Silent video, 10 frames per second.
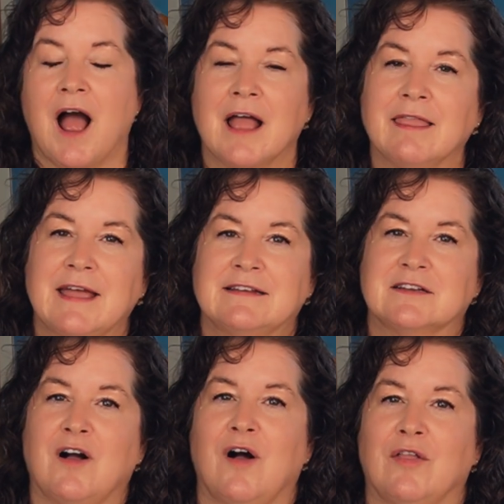I like to
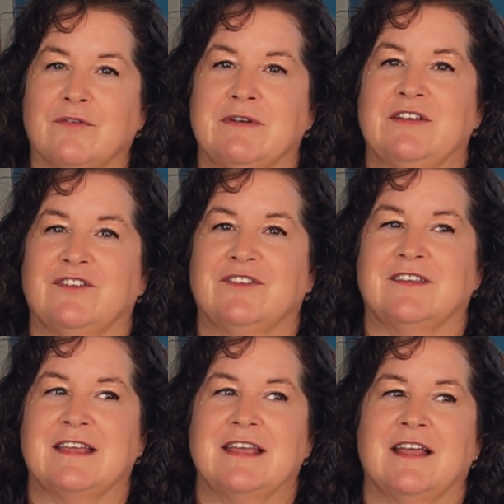call the
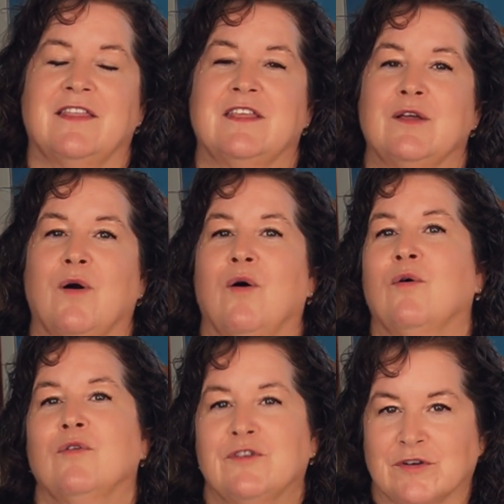Regency the
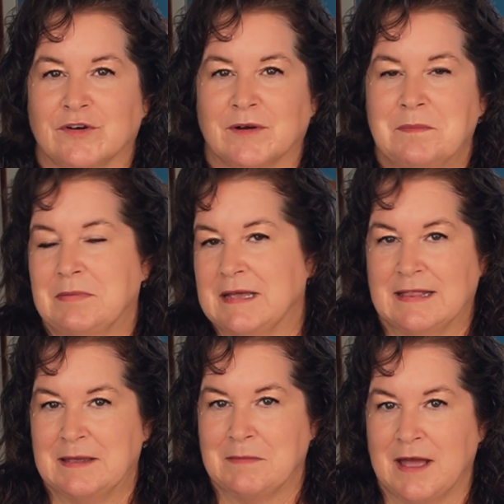older
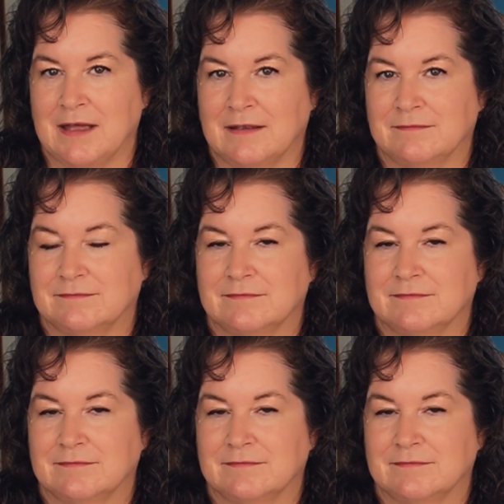Pili Mai,